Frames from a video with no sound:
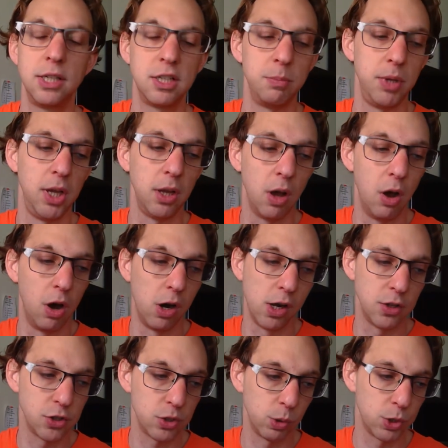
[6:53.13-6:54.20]
to me
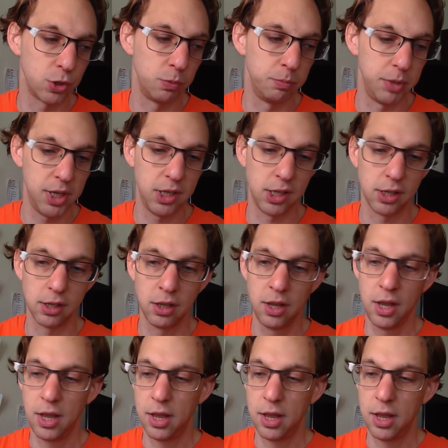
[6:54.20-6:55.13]
on social media,